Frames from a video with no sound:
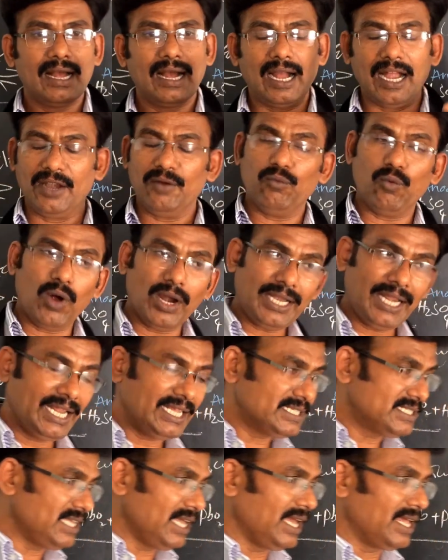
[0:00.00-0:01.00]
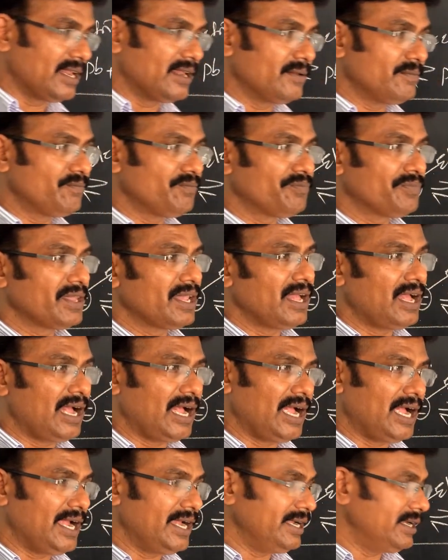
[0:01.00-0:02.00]
and water is there,
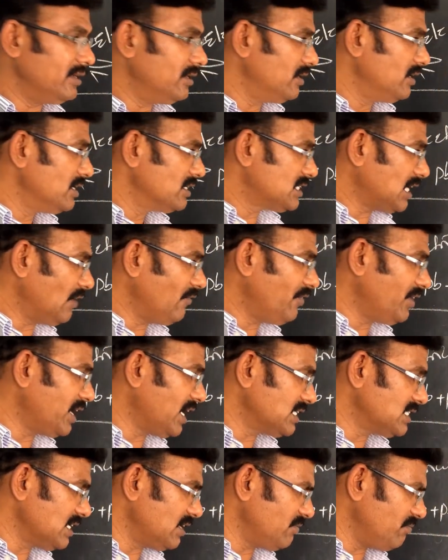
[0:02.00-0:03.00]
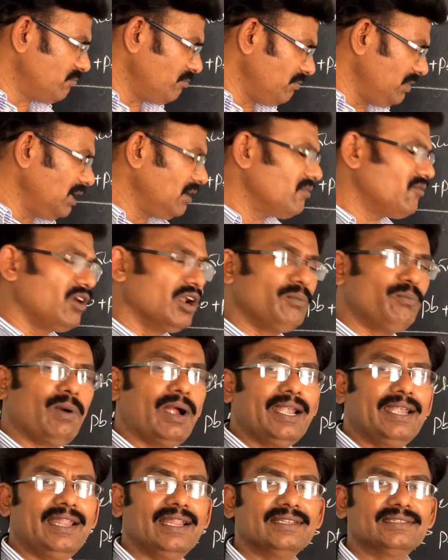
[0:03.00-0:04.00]
and sulfuric acid 1
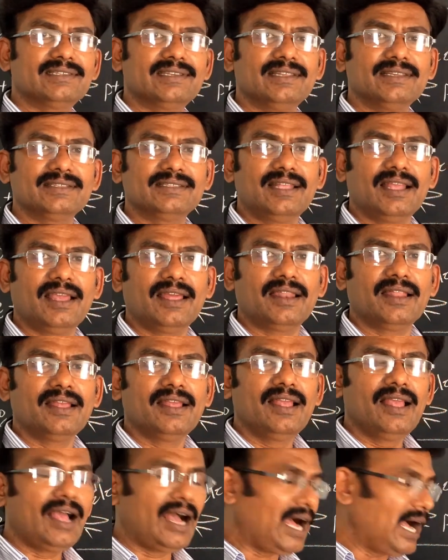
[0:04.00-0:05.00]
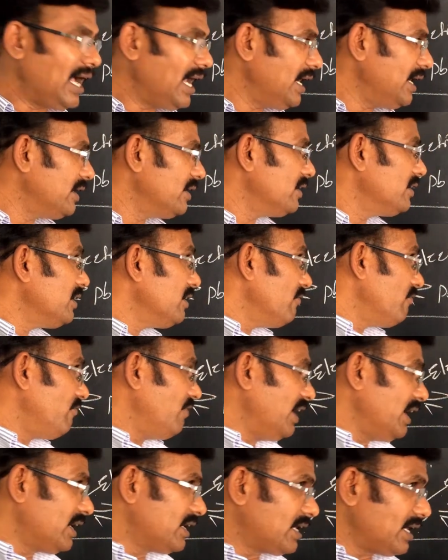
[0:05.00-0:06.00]
point density is there. And
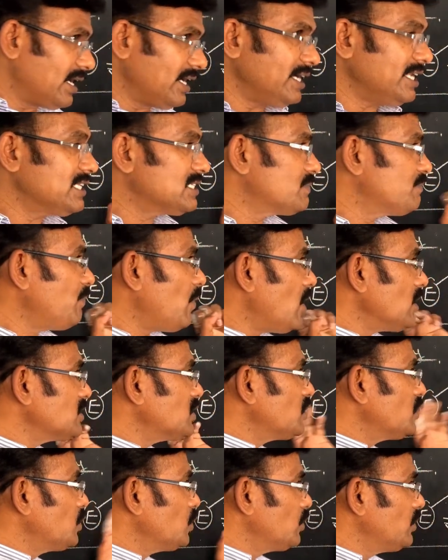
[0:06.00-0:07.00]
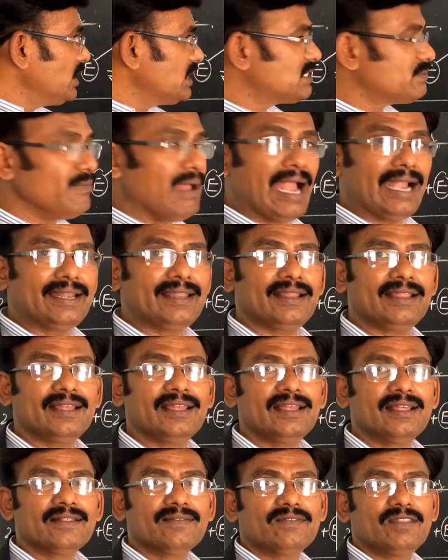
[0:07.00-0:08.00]
when current is passed to this
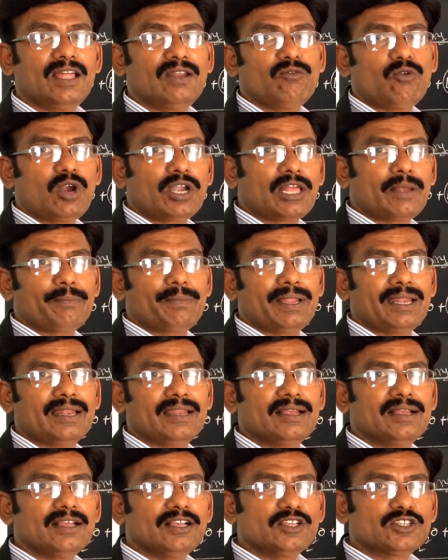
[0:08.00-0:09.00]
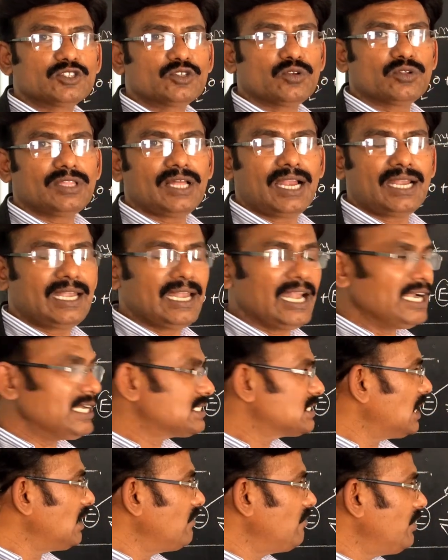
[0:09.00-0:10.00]
battery, then what happened? So that lead
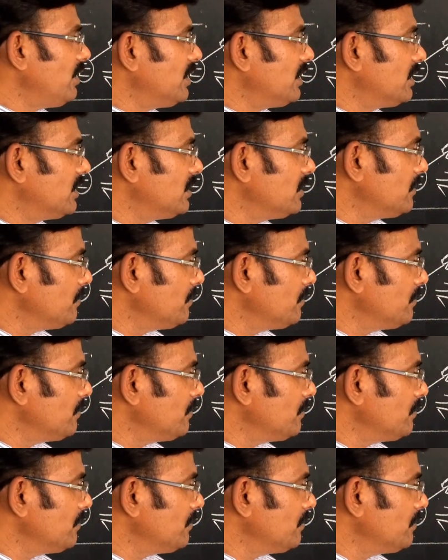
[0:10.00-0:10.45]
sulfate